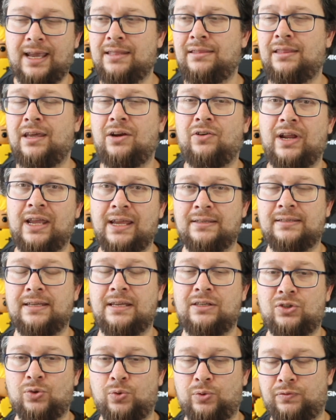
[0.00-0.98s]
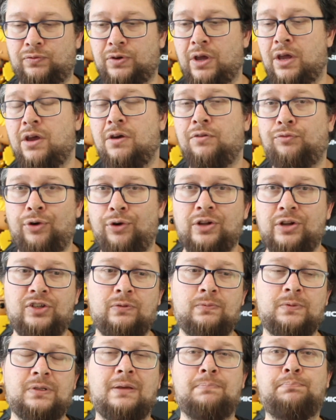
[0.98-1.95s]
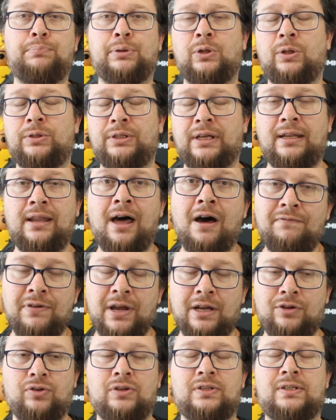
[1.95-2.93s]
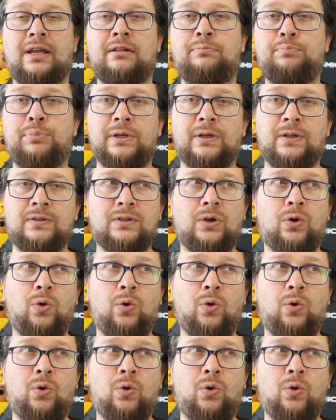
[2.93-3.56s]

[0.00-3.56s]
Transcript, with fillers: And there is a sort of friendships that build, a love interest that builds.